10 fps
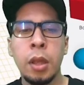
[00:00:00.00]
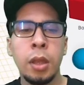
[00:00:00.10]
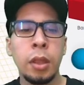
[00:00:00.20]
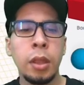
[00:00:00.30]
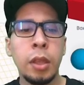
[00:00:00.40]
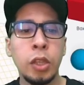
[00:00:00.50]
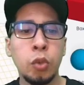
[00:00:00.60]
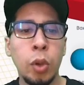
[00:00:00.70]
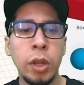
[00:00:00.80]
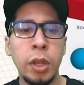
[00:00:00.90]
This
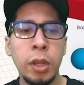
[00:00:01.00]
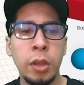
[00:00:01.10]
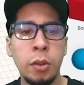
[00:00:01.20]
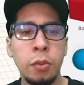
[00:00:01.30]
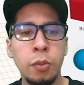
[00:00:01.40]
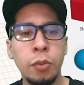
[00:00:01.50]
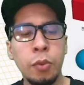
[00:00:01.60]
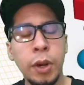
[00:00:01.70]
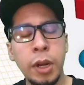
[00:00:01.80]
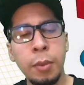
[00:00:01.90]
20, we're
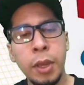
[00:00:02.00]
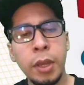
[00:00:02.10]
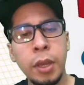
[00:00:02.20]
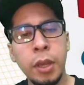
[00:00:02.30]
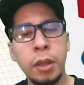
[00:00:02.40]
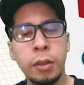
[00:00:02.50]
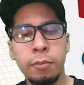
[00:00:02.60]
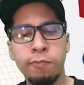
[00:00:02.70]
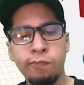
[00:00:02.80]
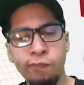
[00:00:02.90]
gonna make it.
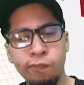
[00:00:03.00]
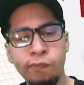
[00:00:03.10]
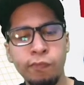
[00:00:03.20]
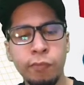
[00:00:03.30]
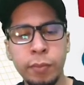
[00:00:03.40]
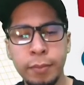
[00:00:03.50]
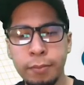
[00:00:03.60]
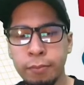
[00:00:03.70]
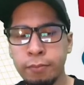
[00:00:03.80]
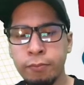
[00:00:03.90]

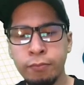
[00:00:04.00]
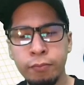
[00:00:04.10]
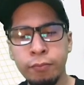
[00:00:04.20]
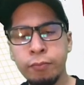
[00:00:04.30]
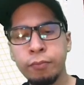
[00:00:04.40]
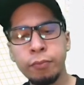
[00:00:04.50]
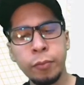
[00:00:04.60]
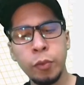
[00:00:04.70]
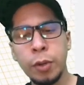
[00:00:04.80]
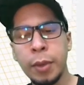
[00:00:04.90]
We're
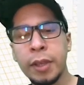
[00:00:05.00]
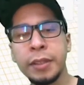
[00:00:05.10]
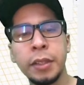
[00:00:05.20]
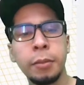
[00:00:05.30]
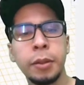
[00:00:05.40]
gonna make it 7.